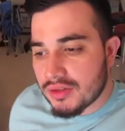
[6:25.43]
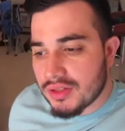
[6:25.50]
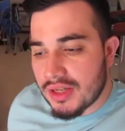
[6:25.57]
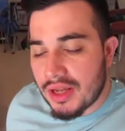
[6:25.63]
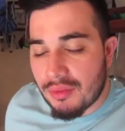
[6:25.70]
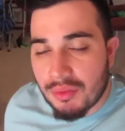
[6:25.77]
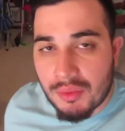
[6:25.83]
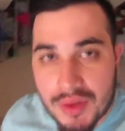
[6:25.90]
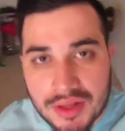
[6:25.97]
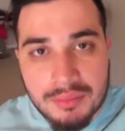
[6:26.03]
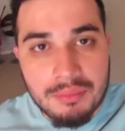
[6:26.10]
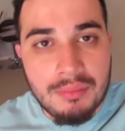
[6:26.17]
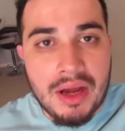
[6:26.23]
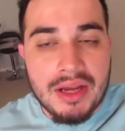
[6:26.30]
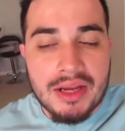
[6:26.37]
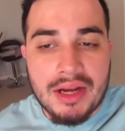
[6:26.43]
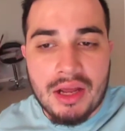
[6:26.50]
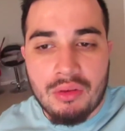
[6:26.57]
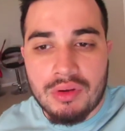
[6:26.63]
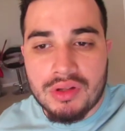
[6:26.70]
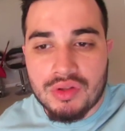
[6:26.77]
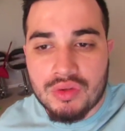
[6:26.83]
Today Mike and I
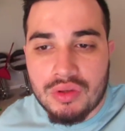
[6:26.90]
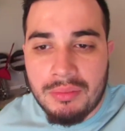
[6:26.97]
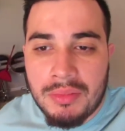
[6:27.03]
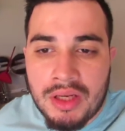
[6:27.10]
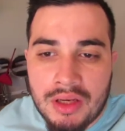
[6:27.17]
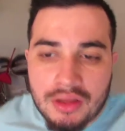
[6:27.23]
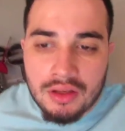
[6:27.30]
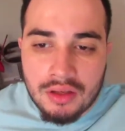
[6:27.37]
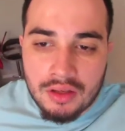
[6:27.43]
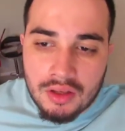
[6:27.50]
went swimming.